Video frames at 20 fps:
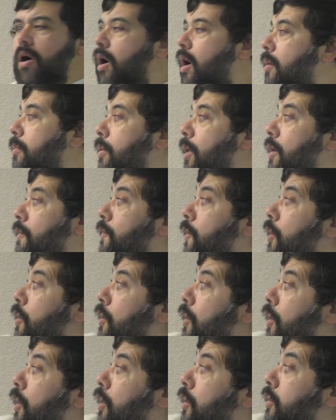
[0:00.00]
Above our
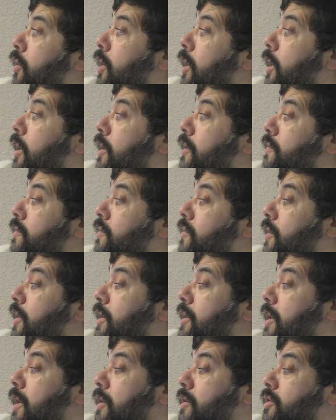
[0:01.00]
ark is
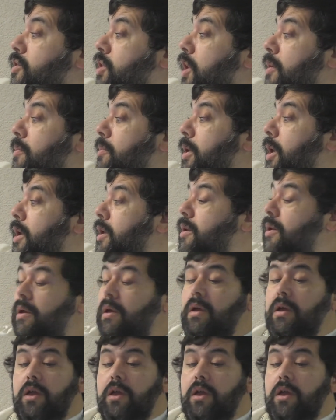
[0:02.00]
the Ner Tamid